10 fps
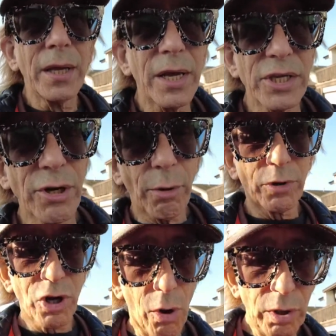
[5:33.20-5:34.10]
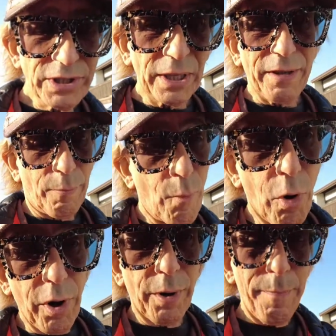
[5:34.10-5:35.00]
you know goals that they're
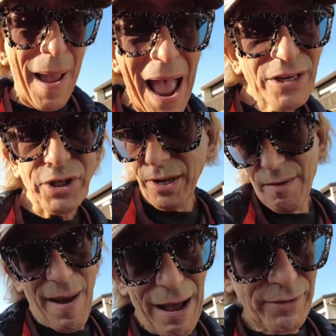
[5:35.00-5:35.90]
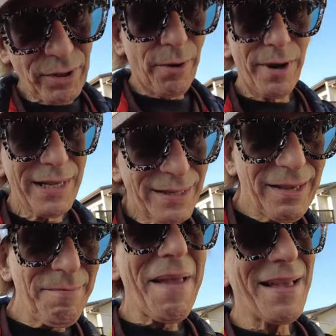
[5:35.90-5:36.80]
more passionate about so it,
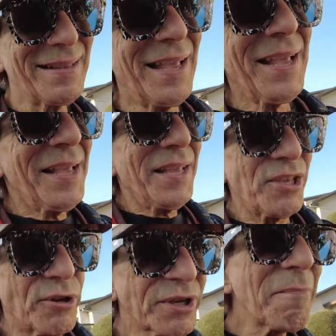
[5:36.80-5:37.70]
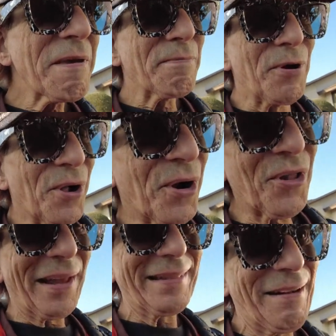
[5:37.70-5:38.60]
it, you know, some people are
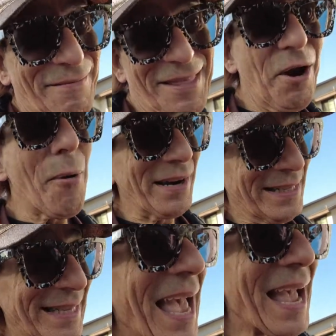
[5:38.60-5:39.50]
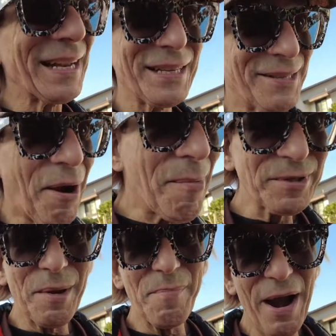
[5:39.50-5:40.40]
like they they don't want to say because they're
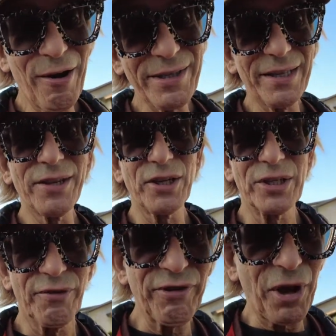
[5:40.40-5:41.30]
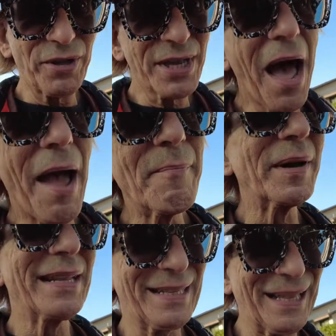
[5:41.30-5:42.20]
almost embarrassed in such a difficult time,
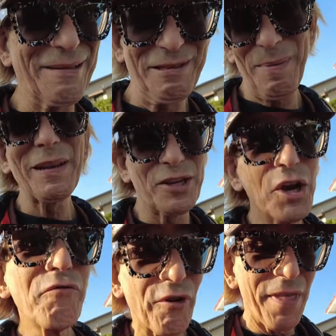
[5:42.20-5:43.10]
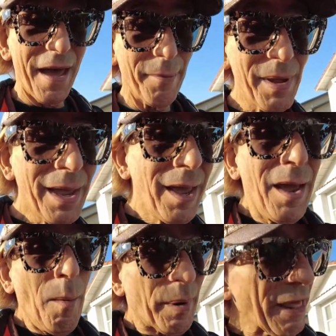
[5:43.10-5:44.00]
but it's like it's been good for them.
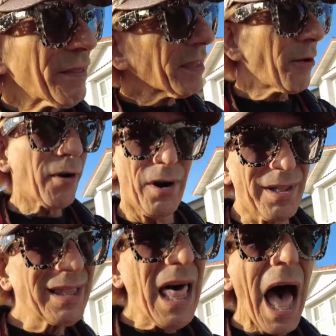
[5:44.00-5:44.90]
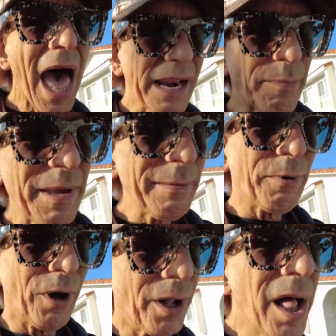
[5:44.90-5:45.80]
But I think there are a lot of
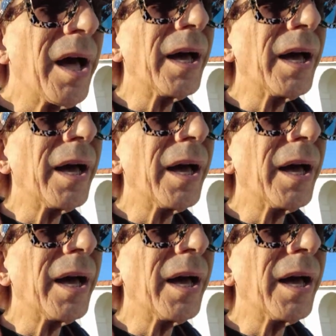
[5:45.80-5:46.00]
people